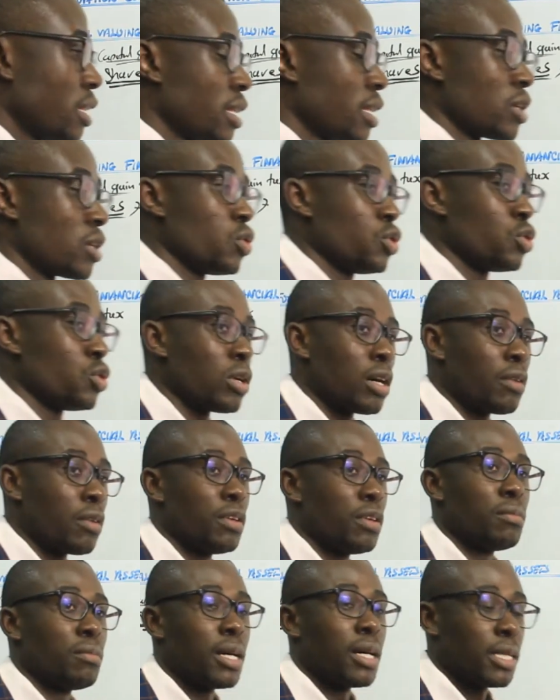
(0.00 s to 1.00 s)
that we should have in
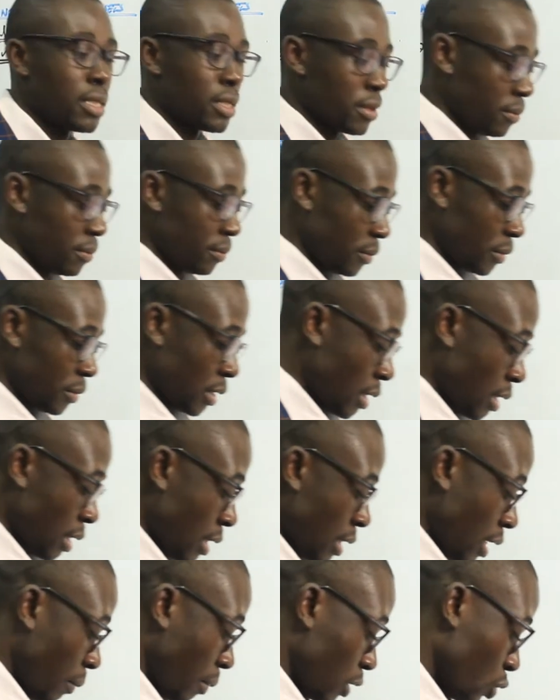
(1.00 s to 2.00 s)
mind.
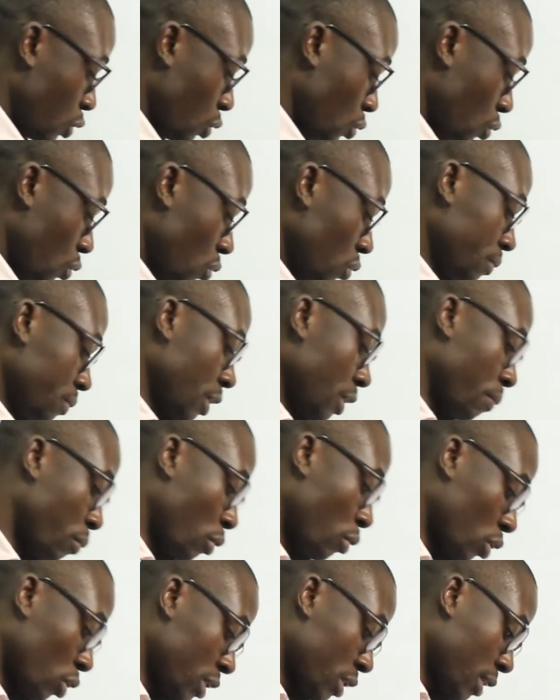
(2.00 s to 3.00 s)
Number two,
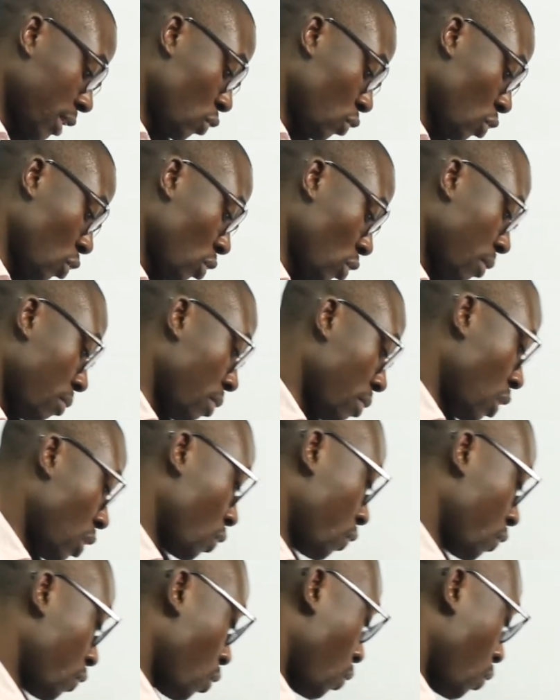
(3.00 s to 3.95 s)
important, we're talking about for